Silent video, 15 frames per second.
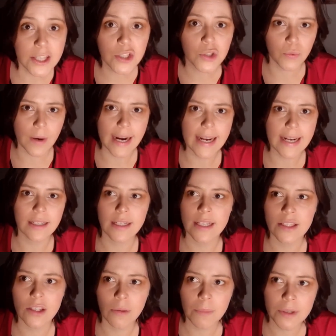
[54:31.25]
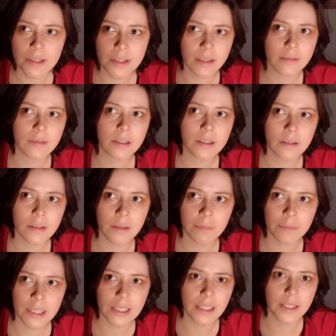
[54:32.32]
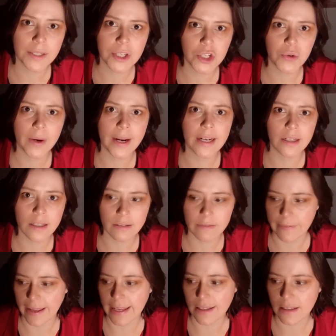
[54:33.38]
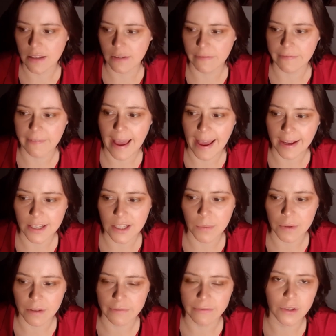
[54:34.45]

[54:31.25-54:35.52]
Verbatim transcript: It's great. It's almost a completely straight conveyance of facts with a